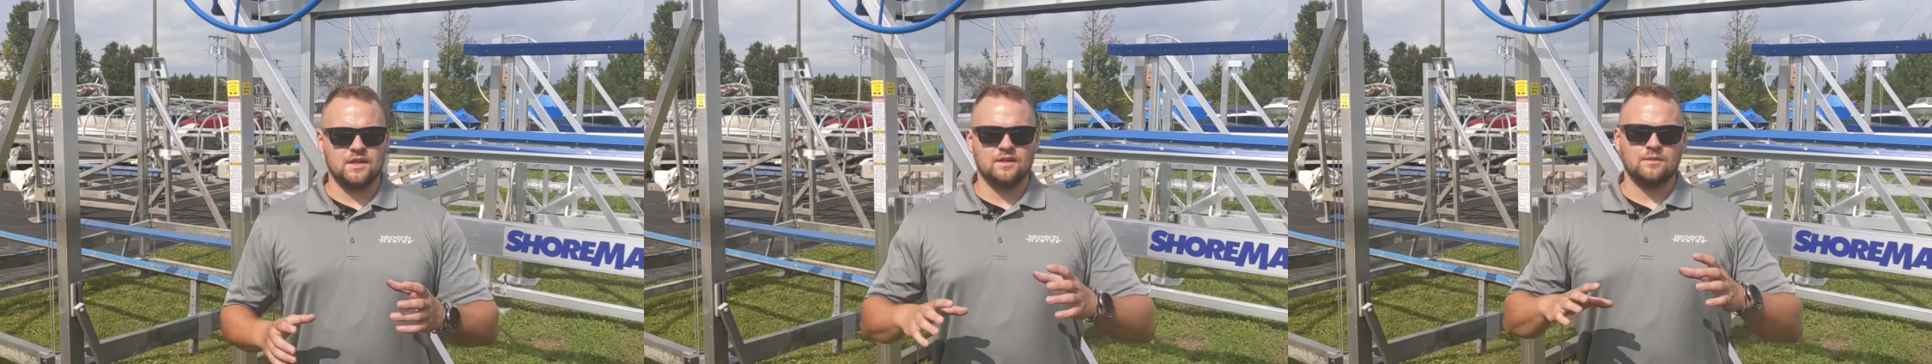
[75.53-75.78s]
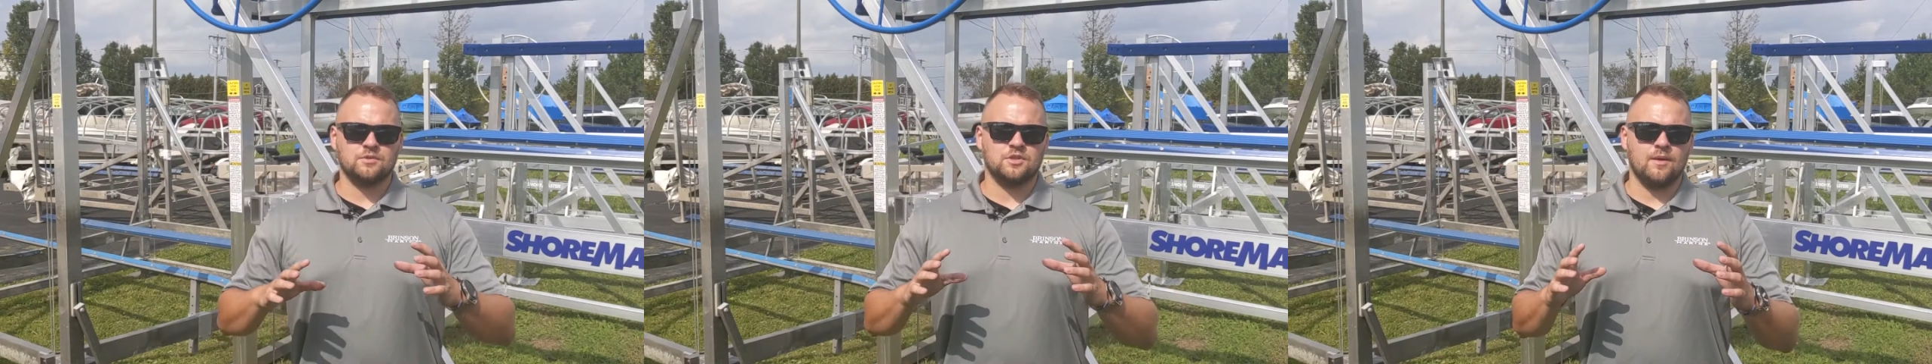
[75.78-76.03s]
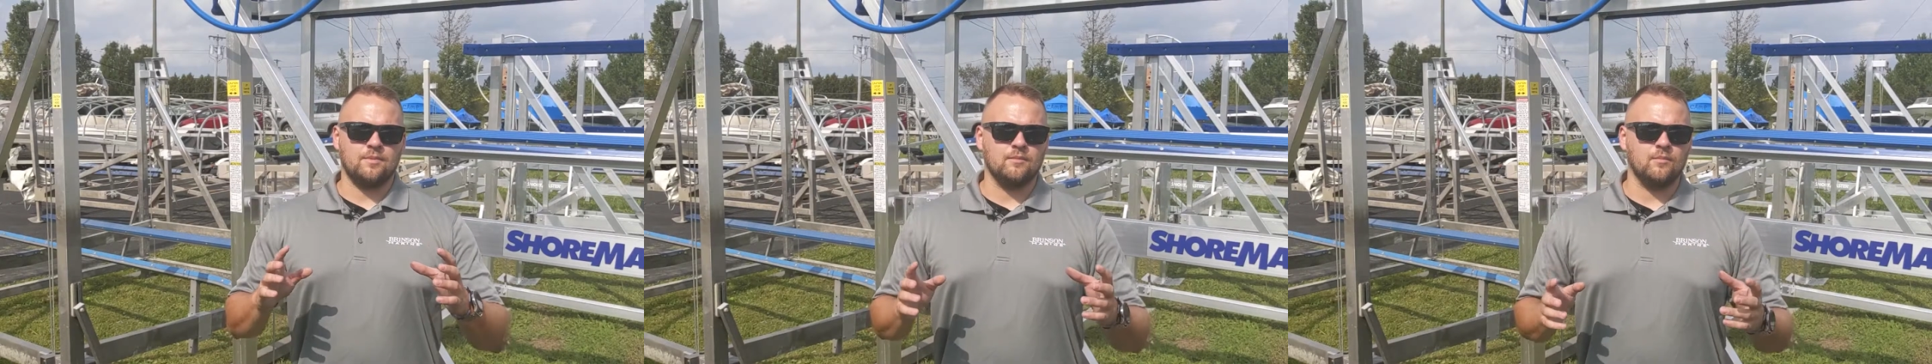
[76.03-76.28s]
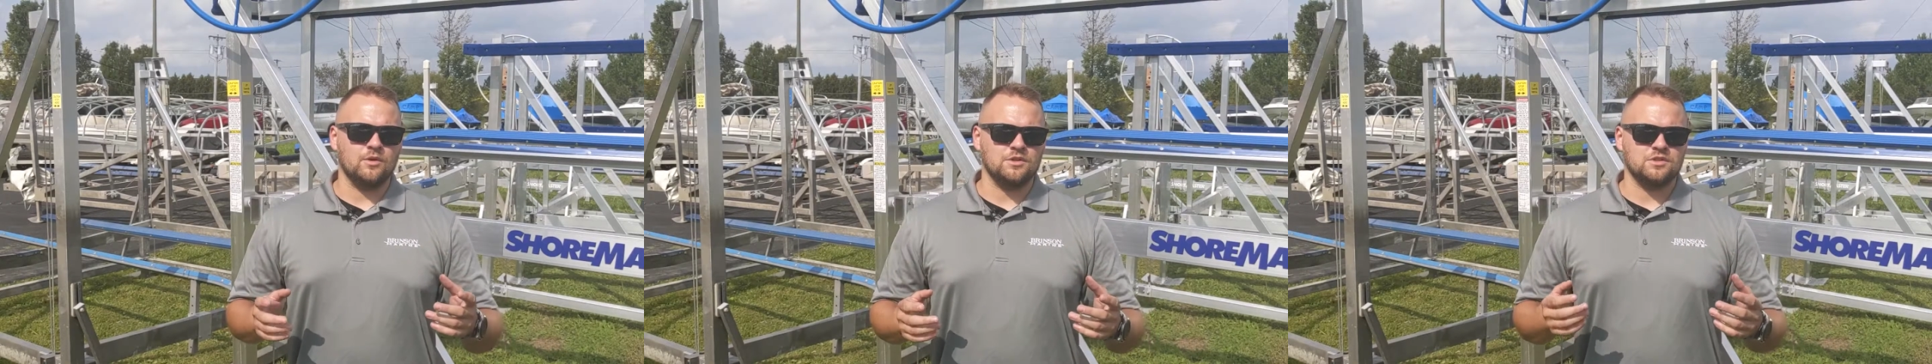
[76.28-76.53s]
end up trapping
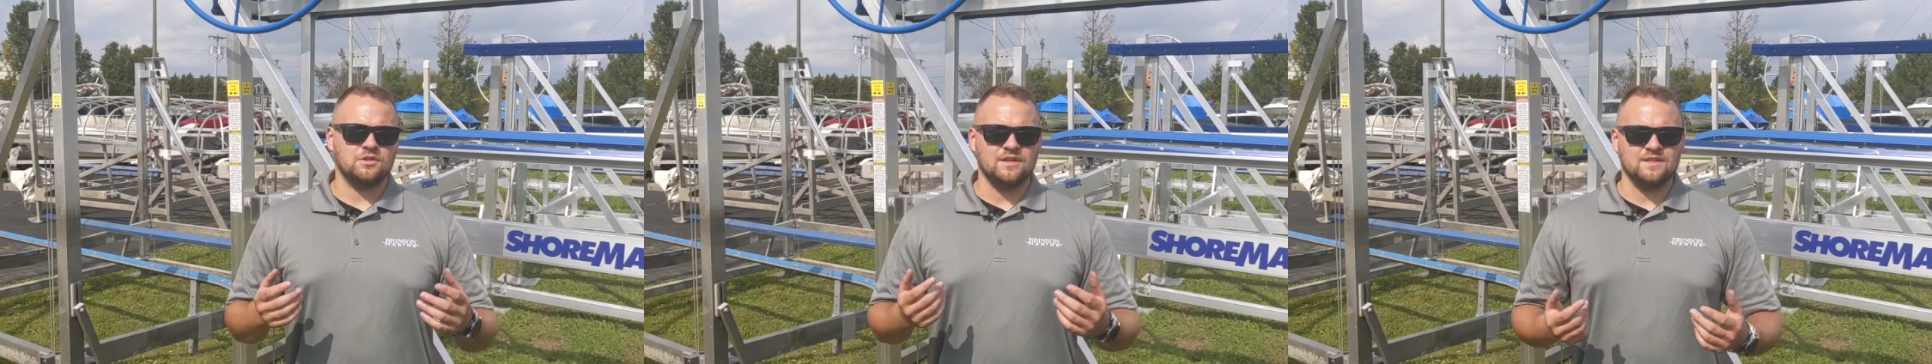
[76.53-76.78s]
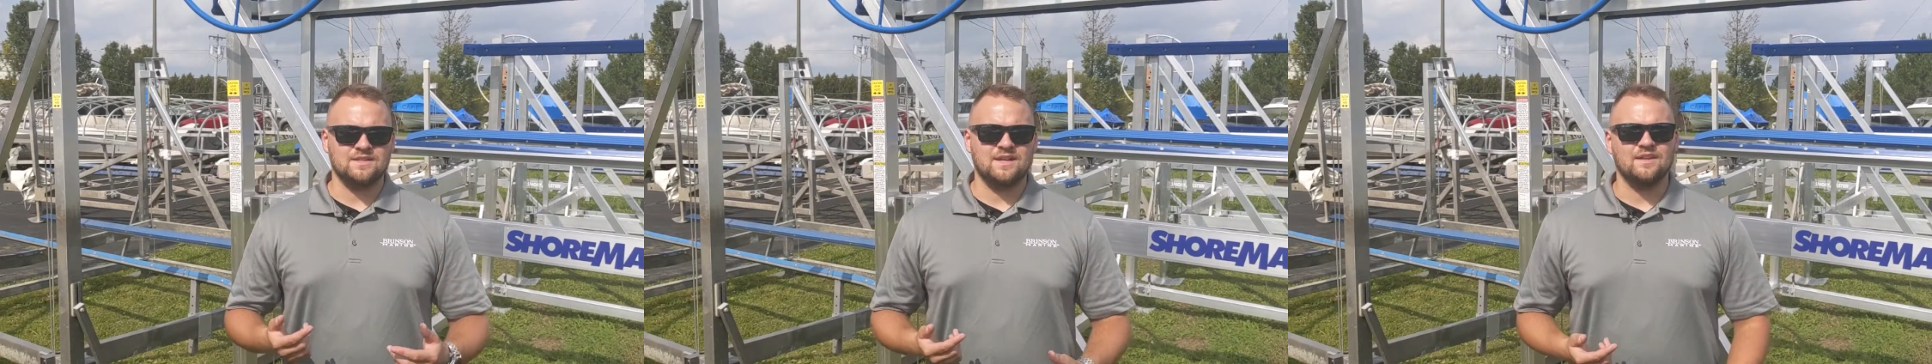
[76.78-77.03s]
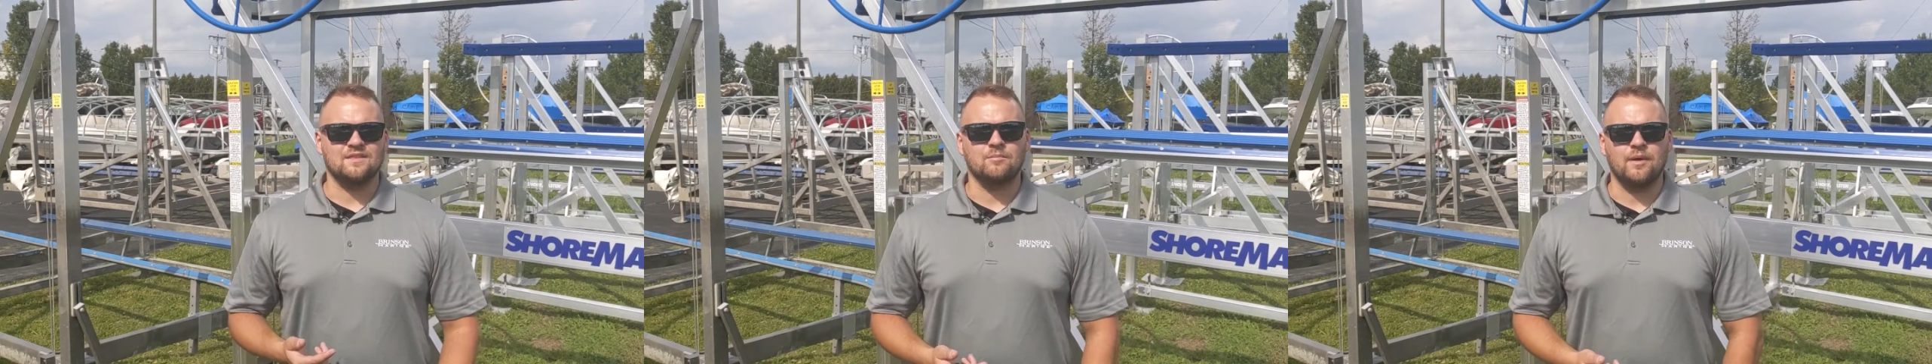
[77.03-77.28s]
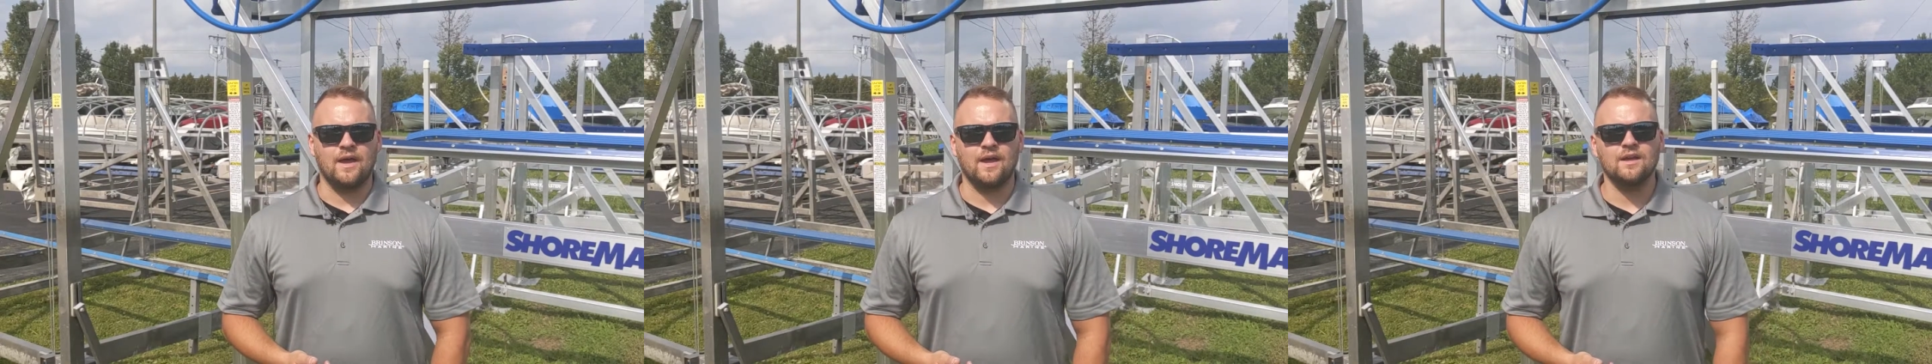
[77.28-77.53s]
moisture inside the
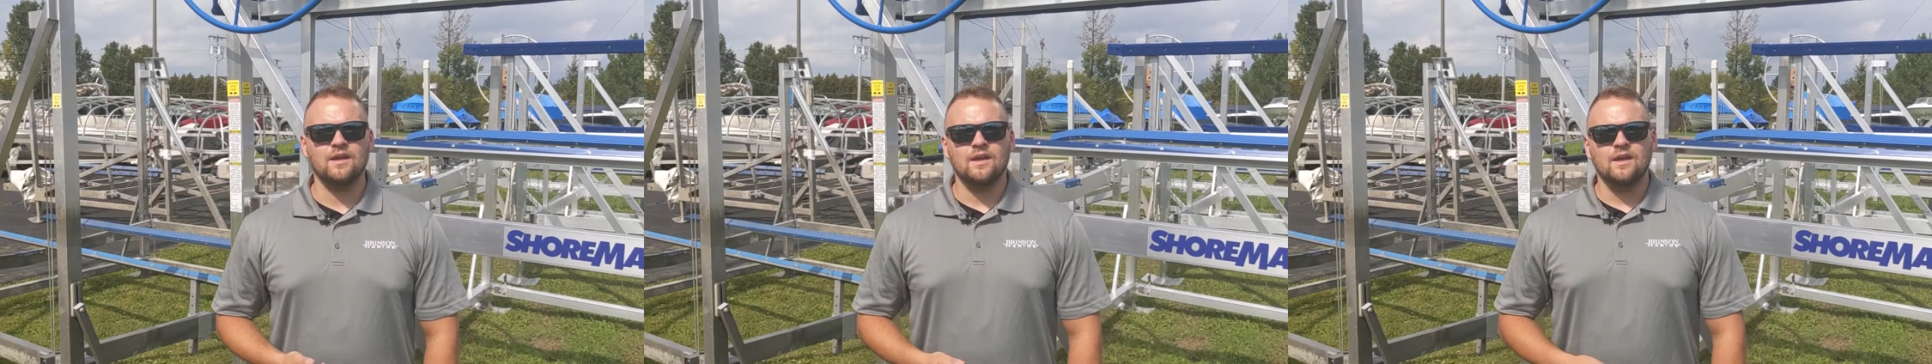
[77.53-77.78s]
bag,